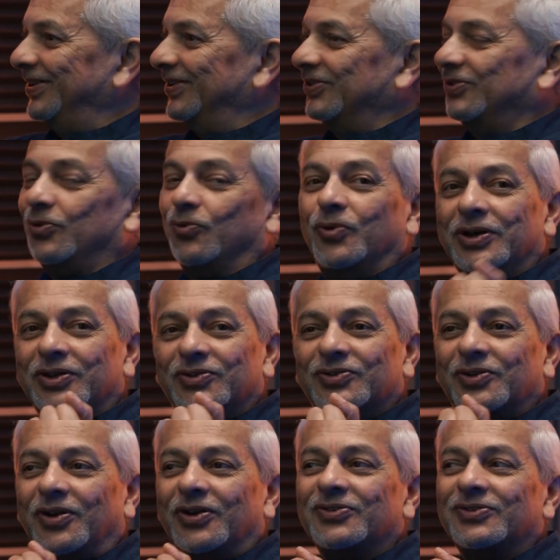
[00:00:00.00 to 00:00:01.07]
So what is
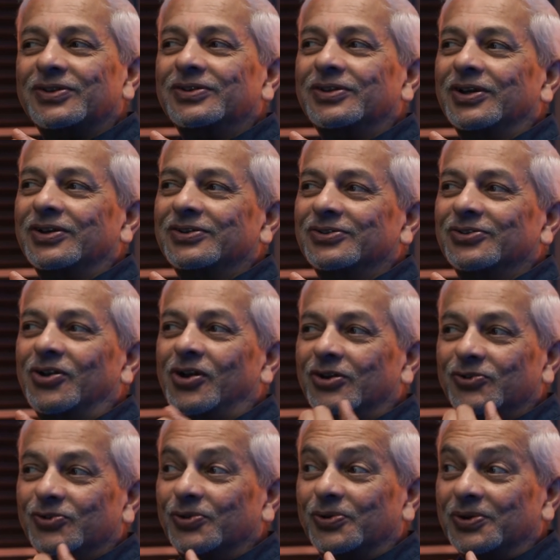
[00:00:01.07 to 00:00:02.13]
causing that not
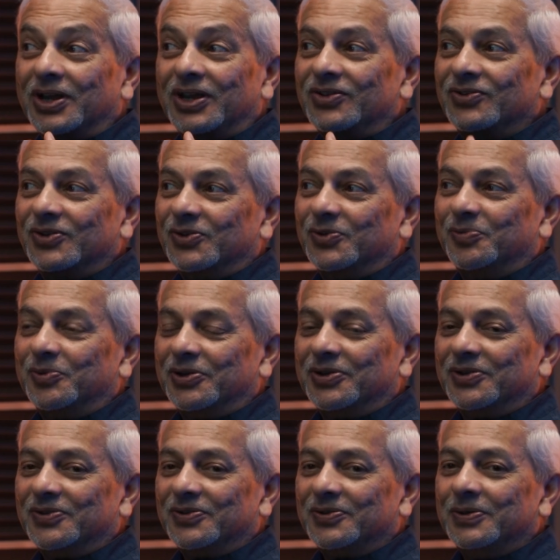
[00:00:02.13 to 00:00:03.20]
so nice
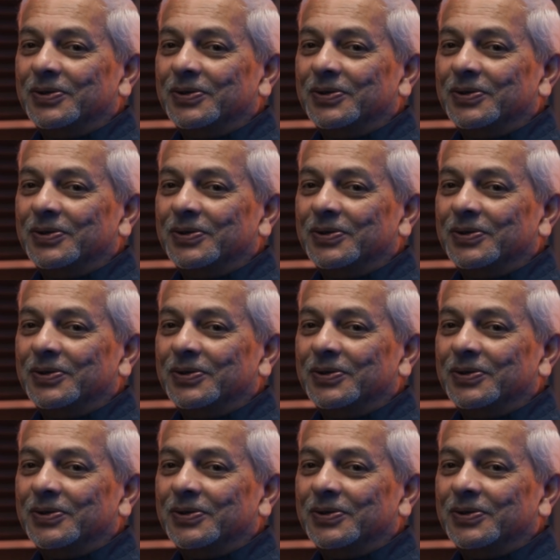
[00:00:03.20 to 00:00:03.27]
experience?